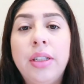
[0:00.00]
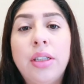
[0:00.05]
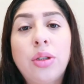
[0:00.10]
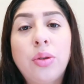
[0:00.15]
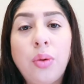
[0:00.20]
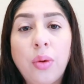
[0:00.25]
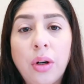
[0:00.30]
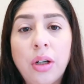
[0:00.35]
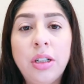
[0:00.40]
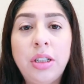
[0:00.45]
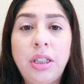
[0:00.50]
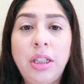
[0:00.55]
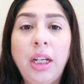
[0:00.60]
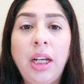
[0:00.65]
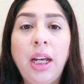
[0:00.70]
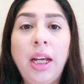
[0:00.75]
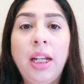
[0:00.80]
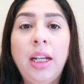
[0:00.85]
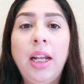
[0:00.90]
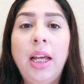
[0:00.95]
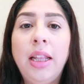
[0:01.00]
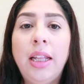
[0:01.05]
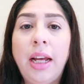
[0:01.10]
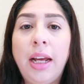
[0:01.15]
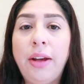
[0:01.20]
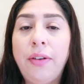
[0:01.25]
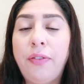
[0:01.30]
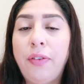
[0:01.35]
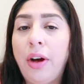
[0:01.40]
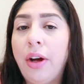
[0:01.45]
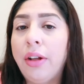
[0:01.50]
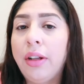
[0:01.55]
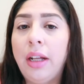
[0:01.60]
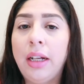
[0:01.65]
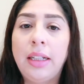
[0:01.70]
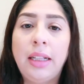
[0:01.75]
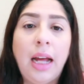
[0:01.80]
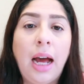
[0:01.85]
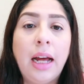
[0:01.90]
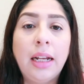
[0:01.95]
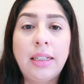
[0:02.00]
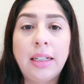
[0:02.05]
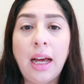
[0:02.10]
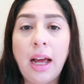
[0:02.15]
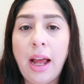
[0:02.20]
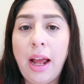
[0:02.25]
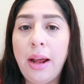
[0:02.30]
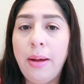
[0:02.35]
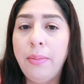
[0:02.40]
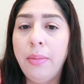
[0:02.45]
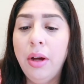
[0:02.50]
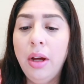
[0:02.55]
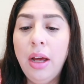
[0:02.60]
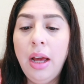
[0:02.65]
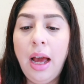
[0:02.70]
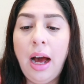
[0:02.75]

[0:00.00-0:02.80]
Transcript: this quarantine they felt like that time